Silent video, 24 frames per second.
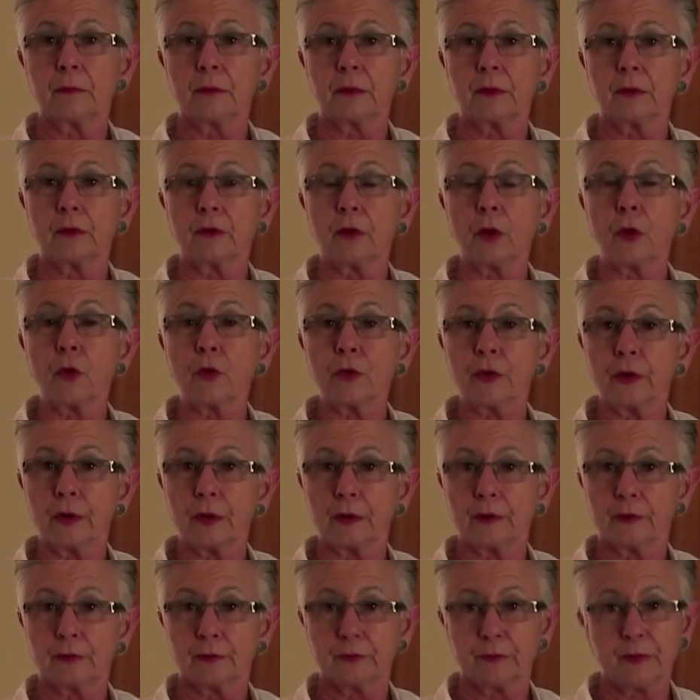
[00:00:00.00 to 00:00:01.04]
the
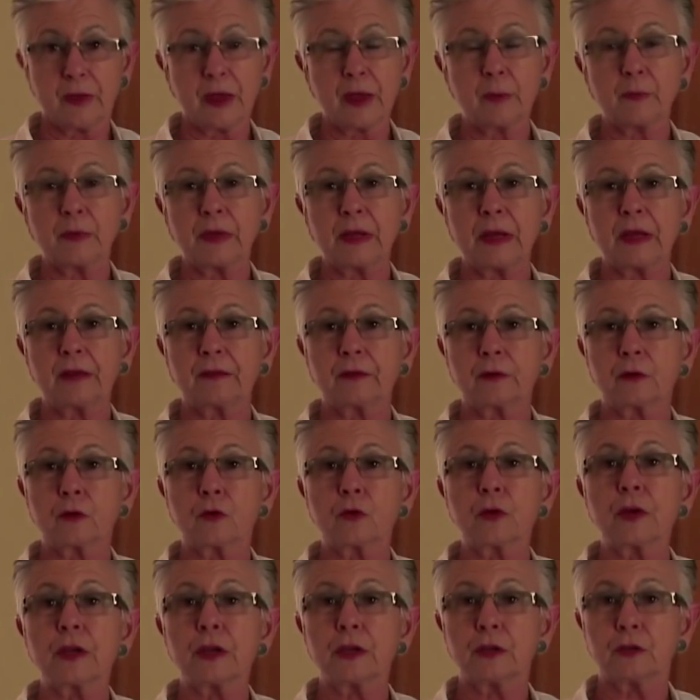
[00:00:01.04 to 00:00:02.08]
donor's family has
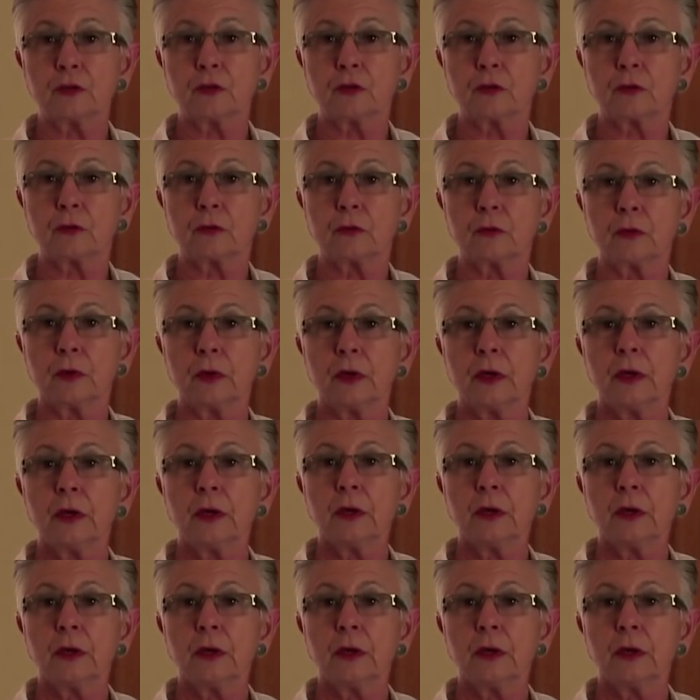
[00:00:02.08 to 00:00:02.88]
agreed to